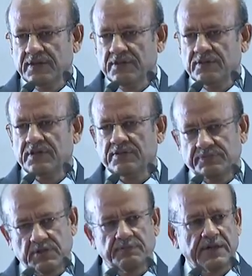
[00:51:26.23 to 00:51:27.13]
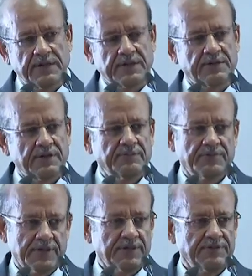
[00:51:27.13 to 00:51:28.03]
that if some letter comes,
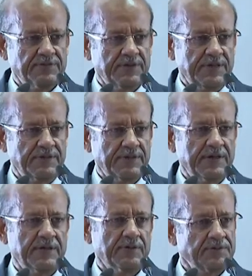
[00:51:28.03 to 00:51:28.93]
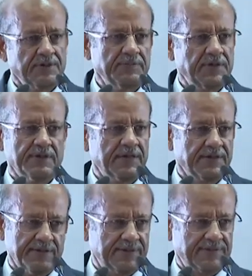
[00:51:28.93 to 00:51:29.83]
they can just read that or something
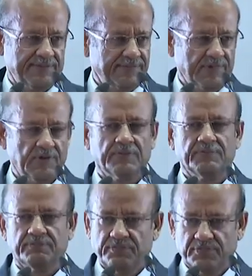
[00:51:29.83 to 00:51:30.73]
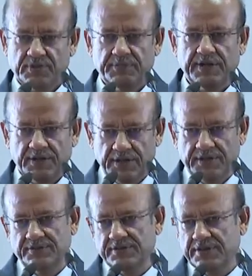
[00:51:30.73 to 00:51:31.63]
like that, or some
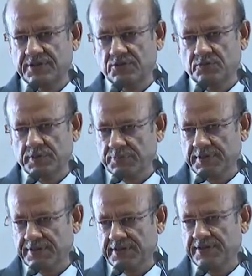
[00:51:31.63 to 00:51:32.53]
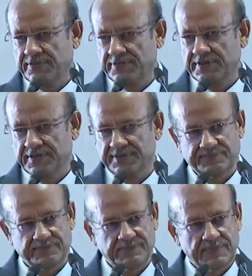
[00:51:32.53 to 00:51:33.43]
headlines in a newspaper kind of a thing.
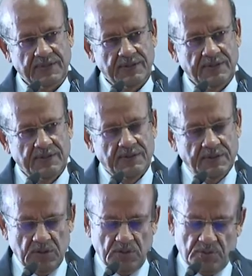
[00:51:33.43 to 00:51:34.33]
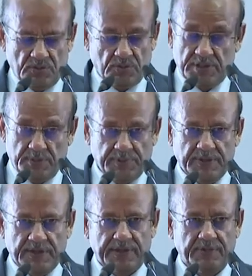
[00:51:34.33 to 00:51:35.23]
So keeping
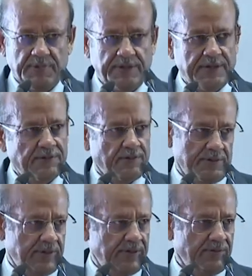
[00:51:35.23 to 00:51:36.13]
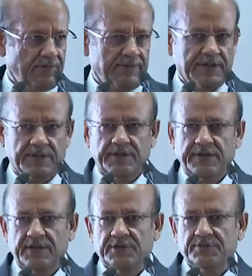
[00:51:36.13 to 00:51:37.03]
that in mind, I thought, I don't know what
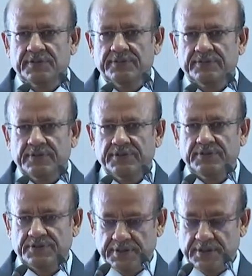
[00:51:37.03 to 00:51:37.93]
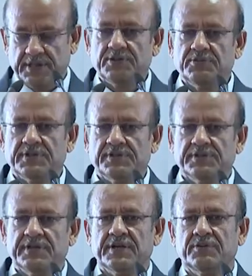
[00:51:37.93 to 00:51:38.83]
legal this adult education
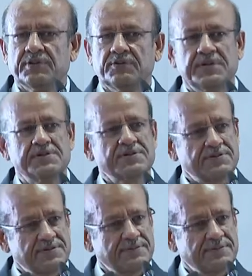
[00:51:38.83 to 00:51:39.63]
they are going to teach us.